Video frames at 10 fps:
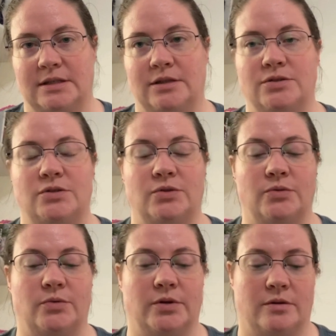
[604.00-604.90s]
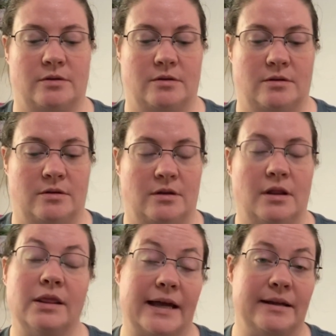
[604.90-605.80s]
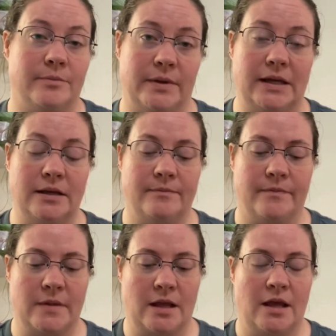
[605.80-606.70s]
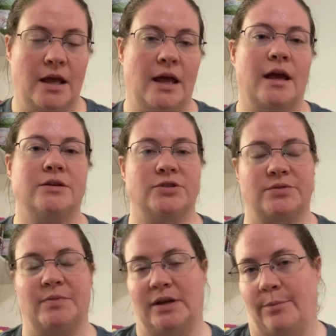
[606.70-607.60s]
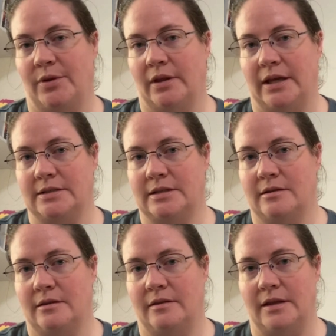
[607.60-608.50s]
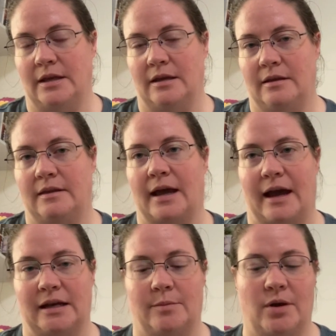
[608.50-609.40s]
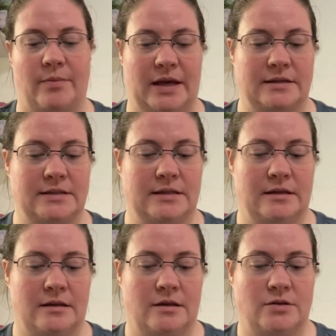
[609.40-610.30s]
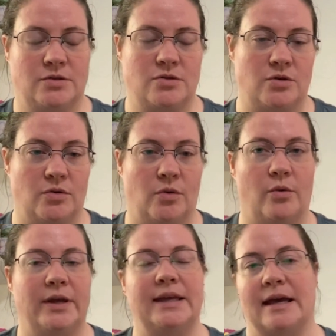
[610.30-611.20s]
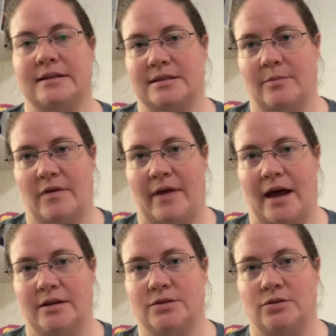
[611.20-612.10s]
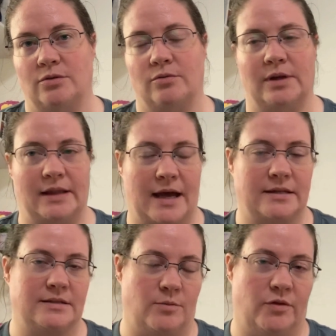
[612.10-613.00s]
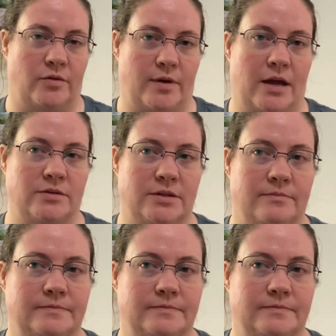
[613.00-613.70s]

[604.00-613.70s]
need to let it be and just manipulate the item a bit to get some of that to relax and move around.